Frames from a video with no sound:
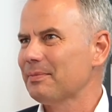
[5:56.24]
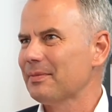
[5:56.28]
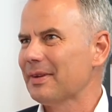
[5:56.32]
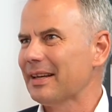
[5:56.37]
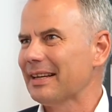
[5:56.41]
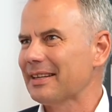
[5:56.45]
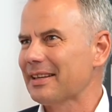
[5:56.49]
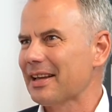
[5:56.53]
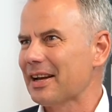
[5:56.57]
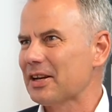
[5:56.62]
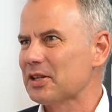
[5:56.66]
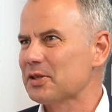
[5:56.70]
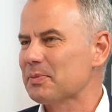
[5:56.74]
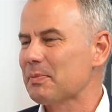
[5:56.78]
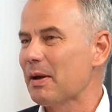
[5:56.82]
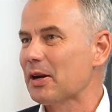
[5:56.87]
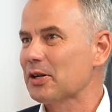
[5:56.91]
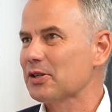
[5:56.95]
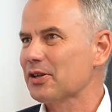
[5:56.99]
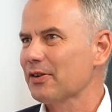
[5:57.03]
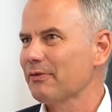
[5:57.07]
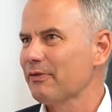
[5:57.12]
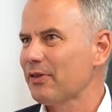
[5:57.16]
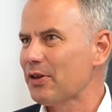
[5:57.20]
you know,
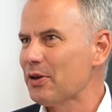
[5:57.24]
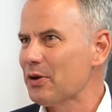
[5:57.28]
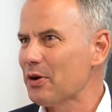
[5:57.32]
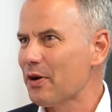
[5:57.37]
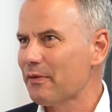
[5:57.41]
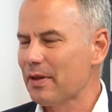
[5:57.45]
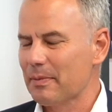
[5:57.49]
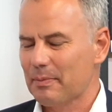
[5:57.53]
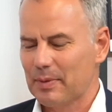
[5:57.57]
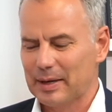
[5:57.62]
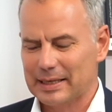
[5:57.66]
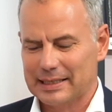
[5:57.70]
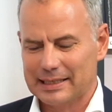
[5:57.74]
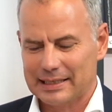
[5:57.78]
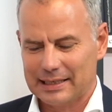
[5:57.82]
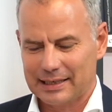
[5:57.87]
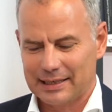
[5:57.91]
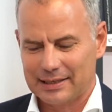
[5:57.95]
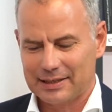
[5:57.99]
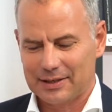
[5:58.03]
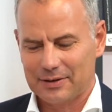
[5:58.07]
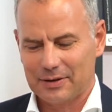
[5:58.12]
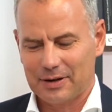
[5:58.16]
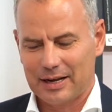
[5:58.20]
special view of the business.
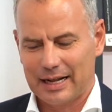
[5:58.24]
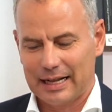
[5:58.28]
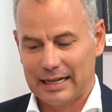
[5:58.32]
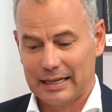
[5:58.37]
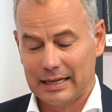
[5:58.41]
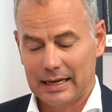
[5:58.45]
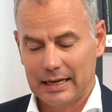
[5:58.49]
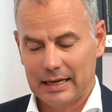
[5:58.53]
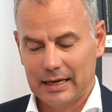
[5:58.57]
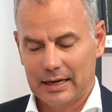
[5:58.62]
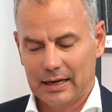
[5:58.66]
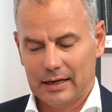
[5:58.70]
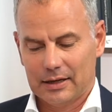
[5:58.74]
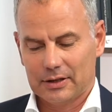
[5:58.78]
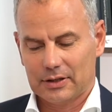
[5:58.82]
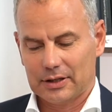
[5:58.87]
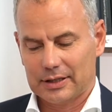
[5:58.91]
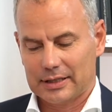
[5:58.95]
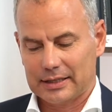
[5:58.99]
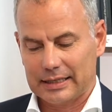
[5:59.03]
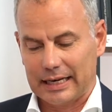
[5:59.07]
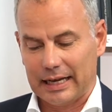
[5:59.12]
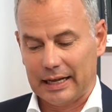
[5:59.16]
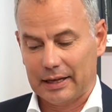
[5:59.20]
So I'll
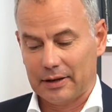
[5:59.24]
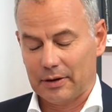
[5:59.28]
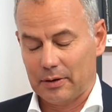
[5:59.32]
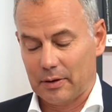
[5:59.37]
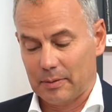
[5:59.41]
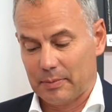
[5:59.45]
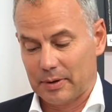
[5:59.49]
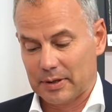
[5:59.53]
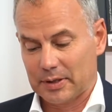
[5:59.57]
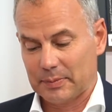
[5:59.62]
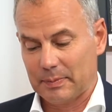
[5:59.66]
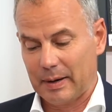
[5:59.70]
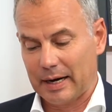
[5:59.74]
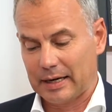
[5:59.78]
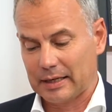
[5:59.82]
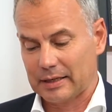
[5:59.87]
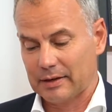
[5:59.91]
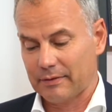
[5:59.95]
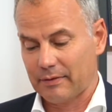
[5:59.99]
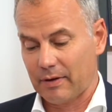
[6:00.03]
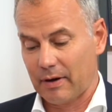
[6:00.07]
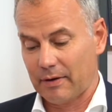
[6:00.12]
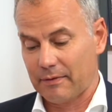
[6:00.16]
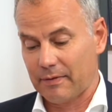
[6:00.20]
just tell you a
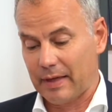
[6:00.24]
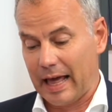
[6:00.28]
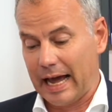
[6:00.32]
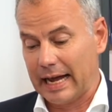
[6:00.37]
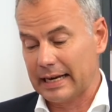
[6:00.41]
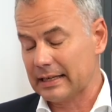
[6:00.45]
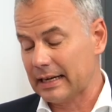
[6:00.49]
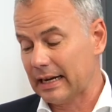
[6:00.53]
perspective of that.